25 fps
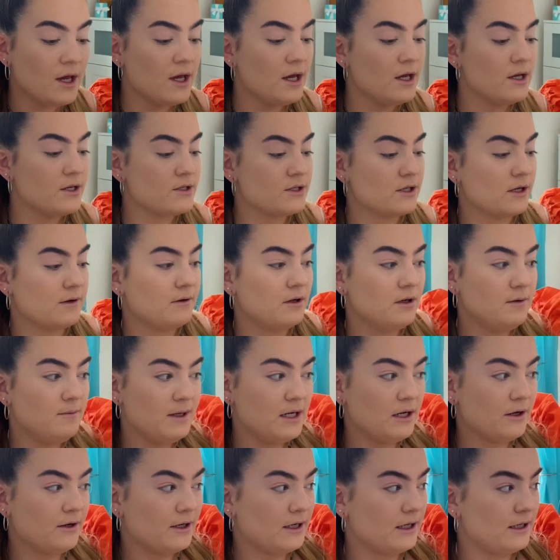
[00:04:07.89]
So I'm going to be
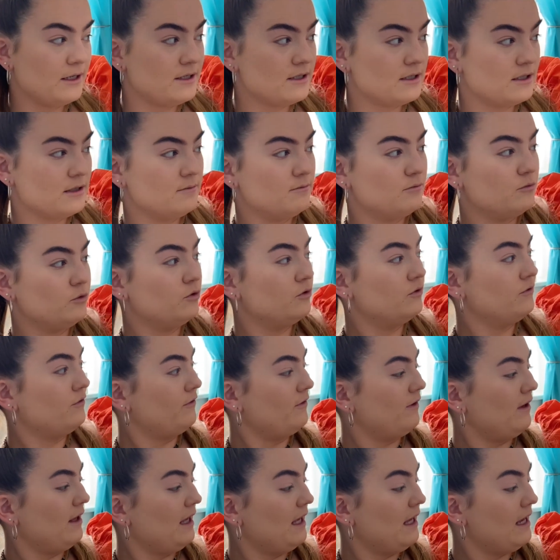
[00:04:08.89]
going into the
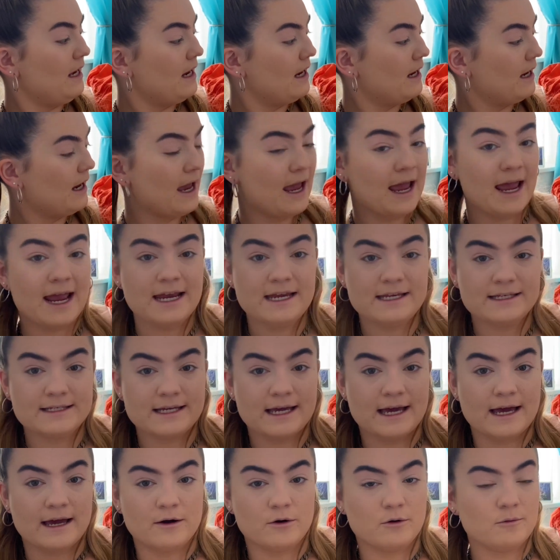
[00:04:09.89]
Morphe
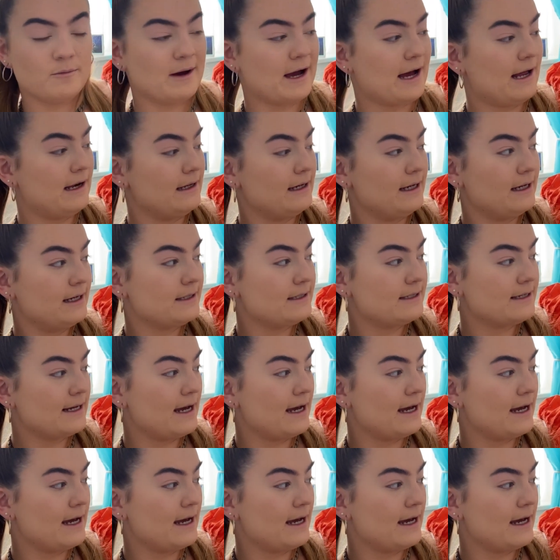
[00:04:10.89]
8L palette,